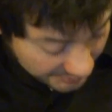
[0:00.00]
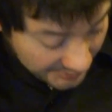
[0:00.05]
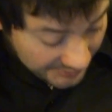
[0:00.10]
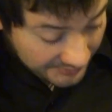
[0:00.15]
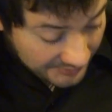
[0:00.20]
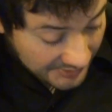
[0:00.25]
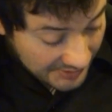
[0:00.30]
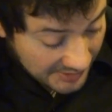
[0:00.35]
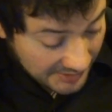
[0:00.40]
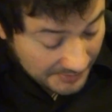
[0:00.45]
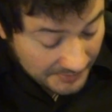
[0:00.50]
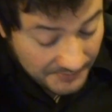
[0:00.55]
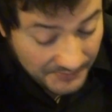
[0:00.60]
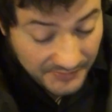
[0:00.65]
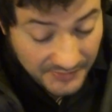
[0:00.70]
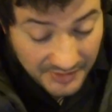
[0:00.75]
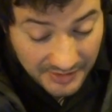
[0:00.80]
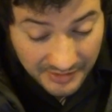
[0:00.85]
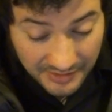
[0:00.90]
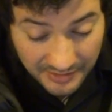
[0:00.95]
brief time,
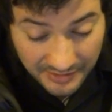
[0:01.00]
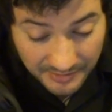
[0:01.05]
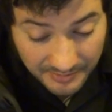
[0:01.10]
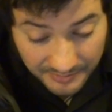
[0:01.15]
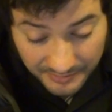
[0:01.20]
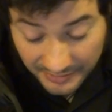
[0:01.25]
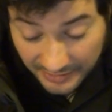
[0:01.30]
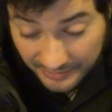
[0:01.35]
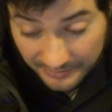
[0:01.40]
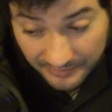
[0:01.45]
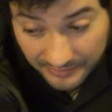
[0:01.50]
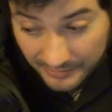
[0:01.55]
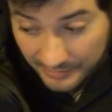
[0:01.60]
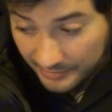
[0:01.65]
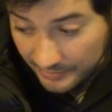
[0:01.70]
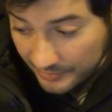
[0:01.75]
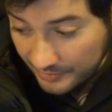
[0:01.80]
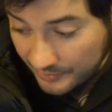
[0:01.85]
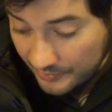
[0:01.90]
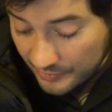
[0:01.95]
I'm like
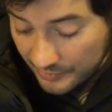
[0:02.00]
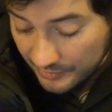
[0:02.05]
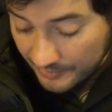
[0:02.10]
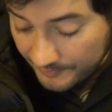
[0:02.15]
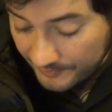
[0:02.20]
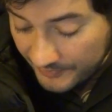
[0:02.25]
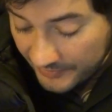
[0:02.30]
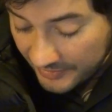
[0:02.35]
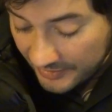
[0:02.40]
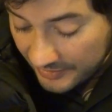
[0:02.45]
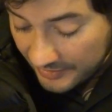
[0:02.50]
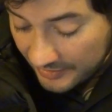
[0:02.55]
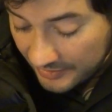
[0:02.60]
really warm.